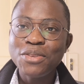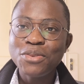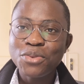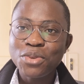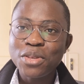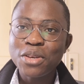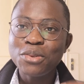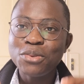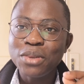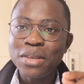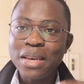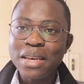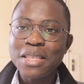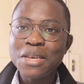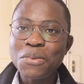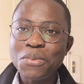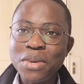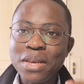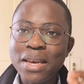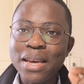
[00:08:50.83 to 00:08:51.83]
So that
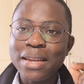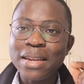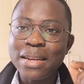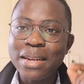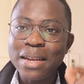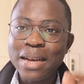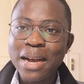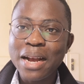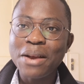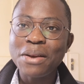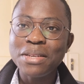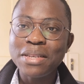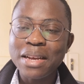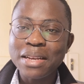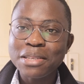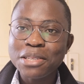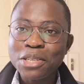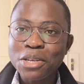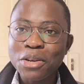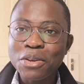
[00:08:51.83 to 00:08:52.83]
together we can encourage
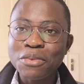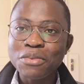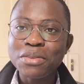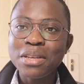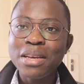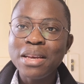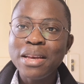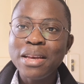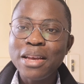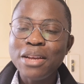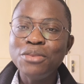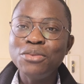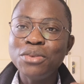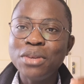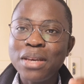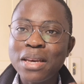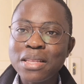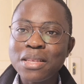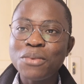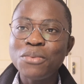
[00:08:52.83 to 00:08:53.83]
ourselves and
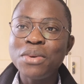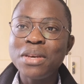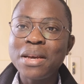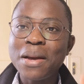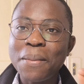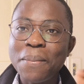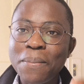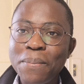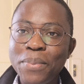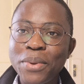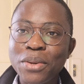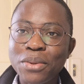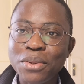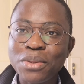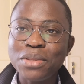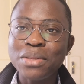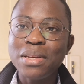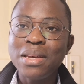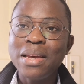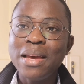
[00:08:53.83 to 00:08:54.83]
together we can build